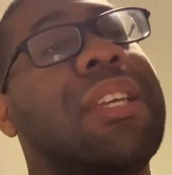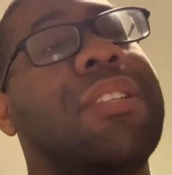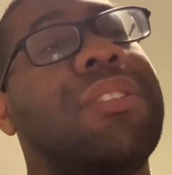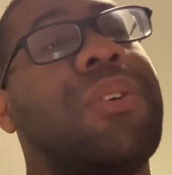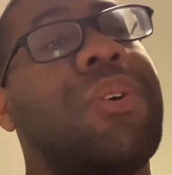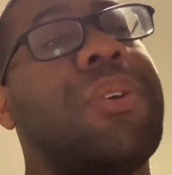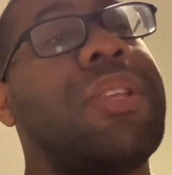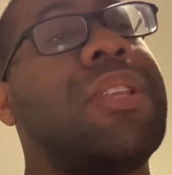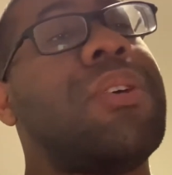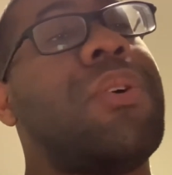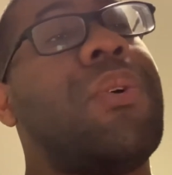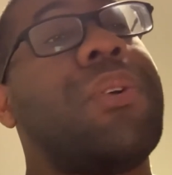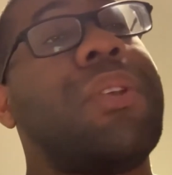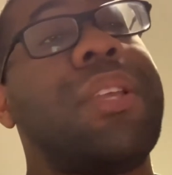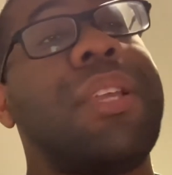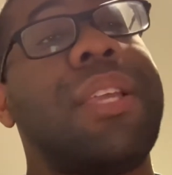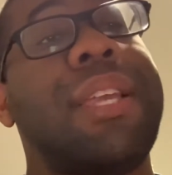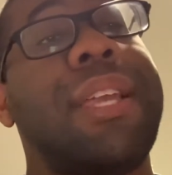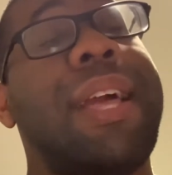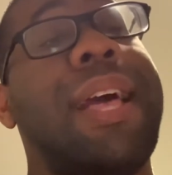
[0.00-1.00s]
So, you know,
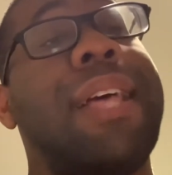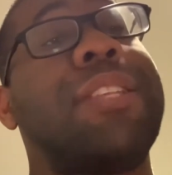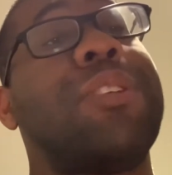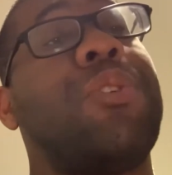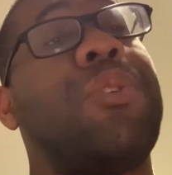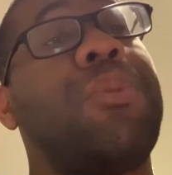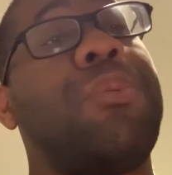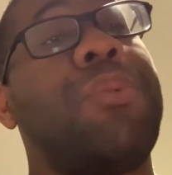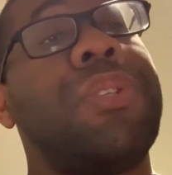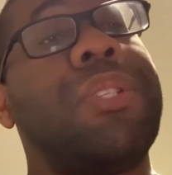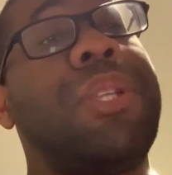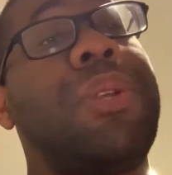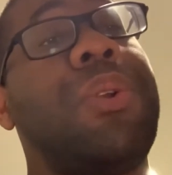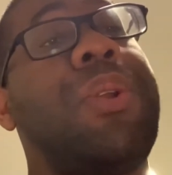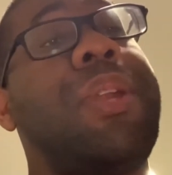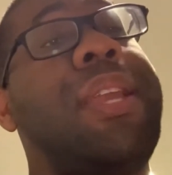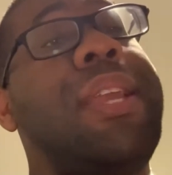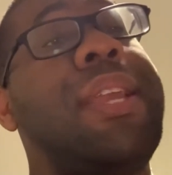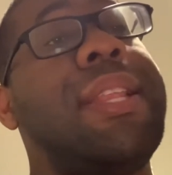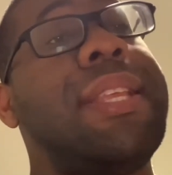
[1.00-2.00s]
as an old person, you
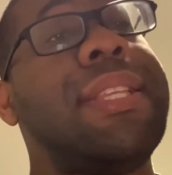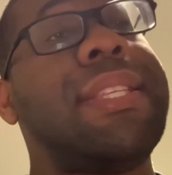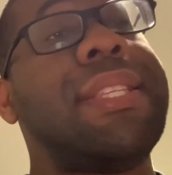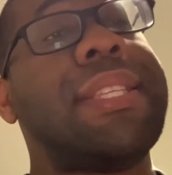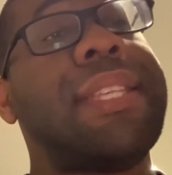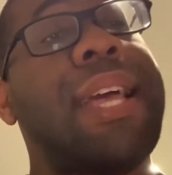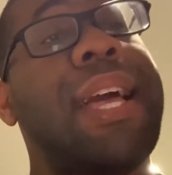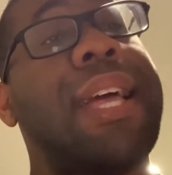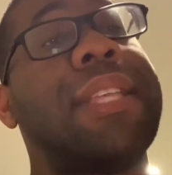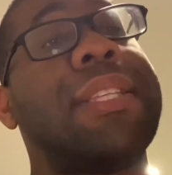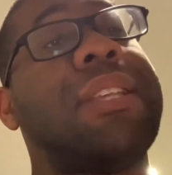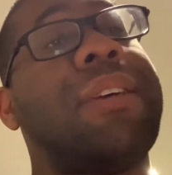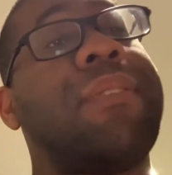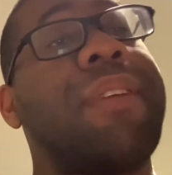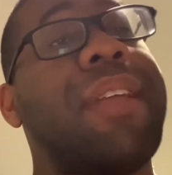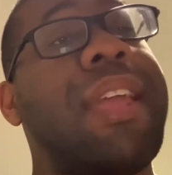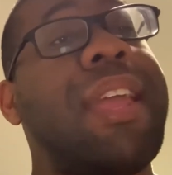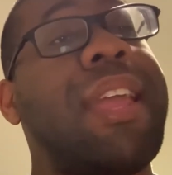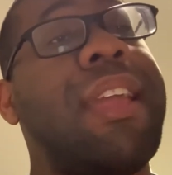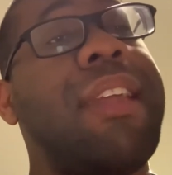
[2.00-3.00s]
hear this kind of
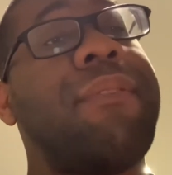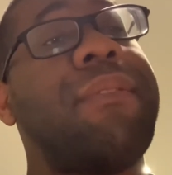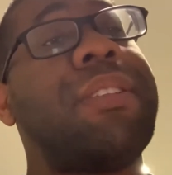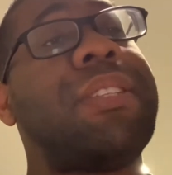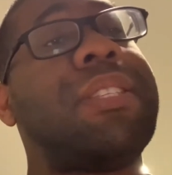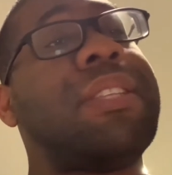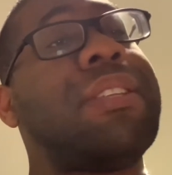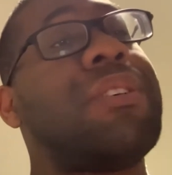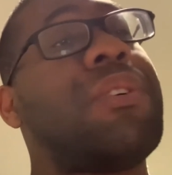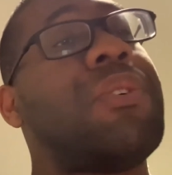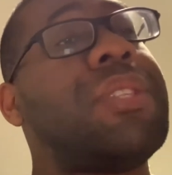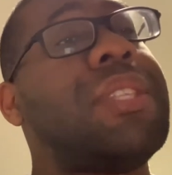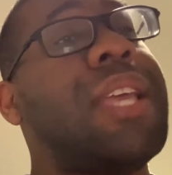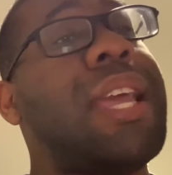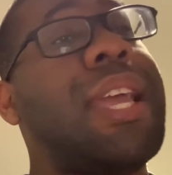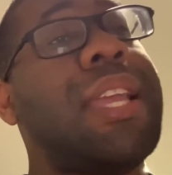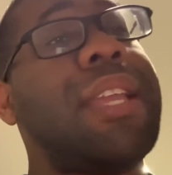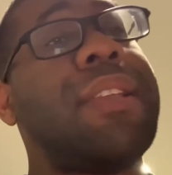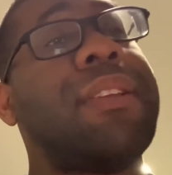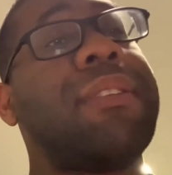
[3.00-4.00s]
stuff every single
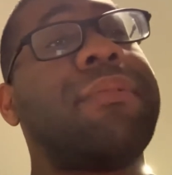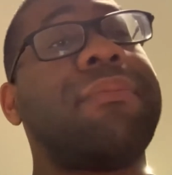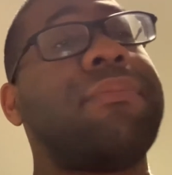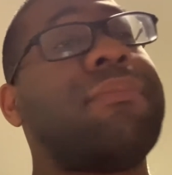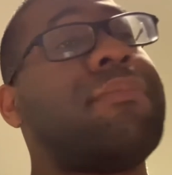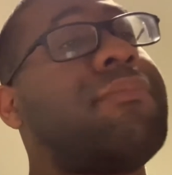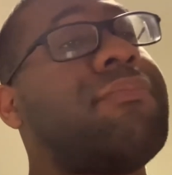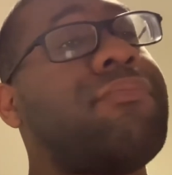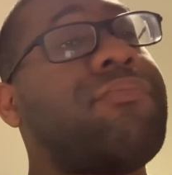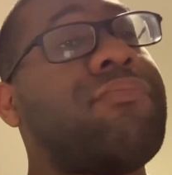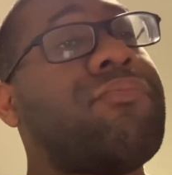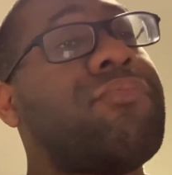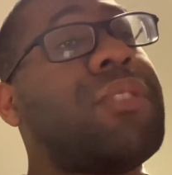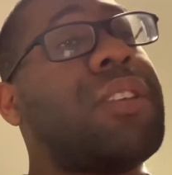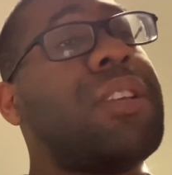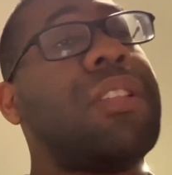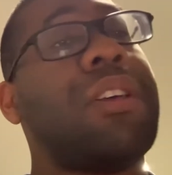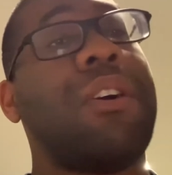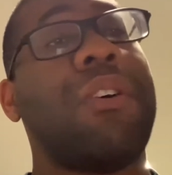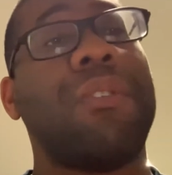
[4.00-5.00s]
day,
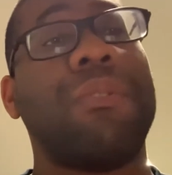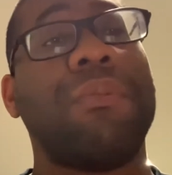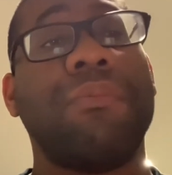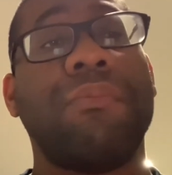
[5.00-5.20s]
you know.